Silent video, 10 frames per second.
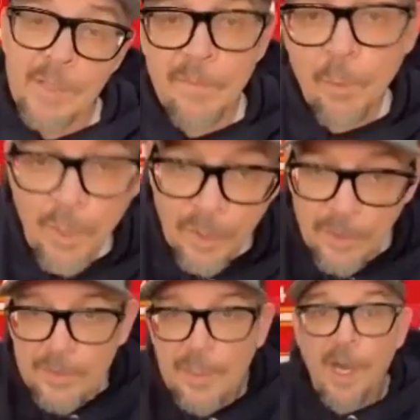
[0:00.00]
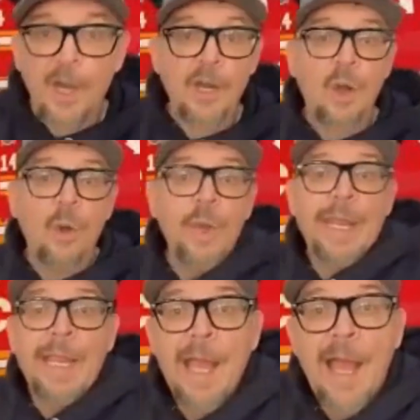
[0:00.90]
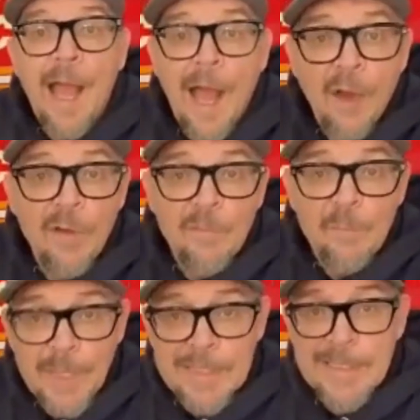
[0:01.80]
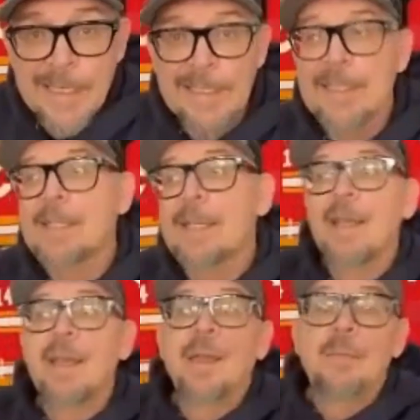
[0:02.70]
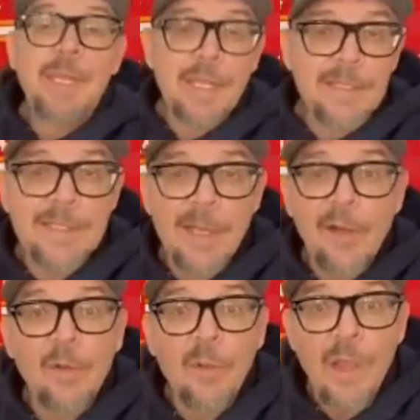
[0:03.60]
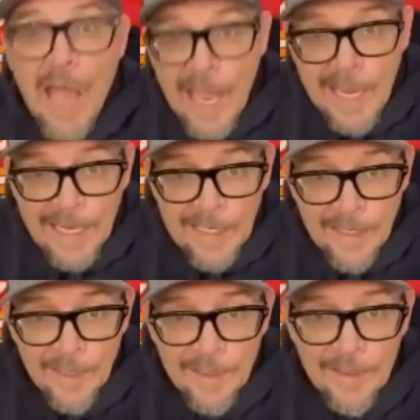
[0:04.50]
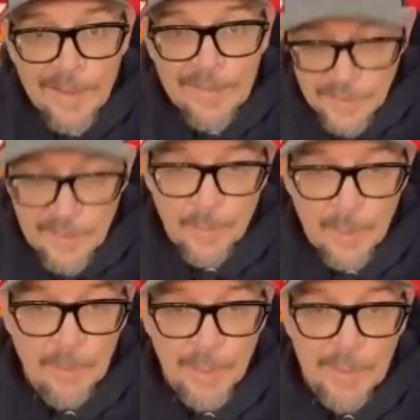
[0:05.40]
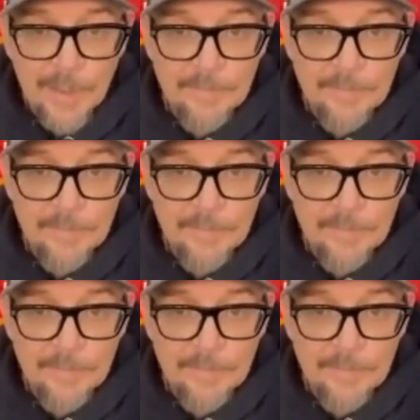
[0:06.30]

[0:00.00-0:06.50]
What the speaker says: of the world are going out of business because they're lying to the public.